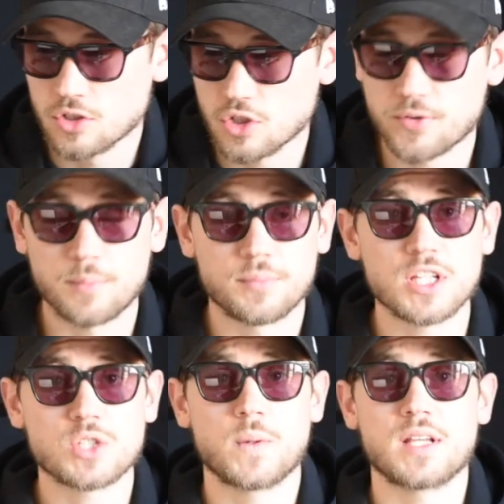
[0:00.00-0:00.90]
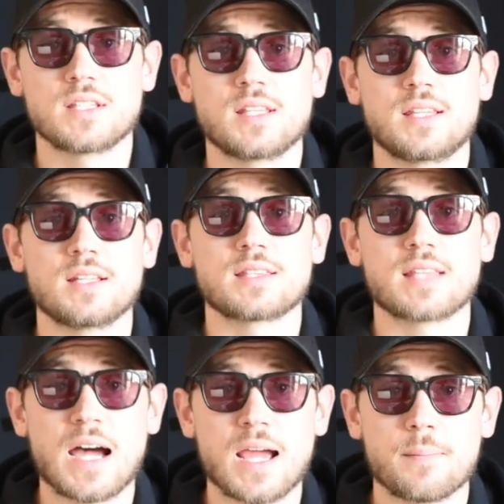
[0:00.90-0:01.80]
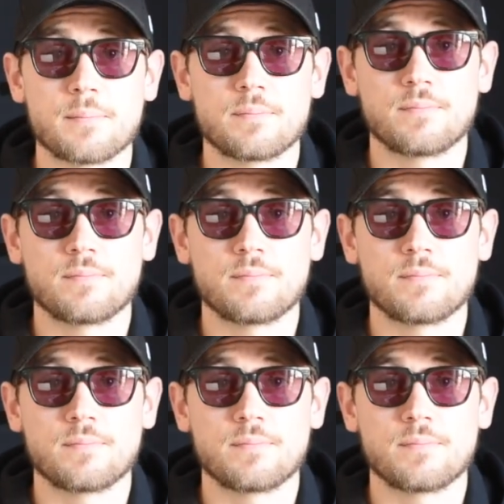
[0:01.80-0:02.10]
So from this we can see that the time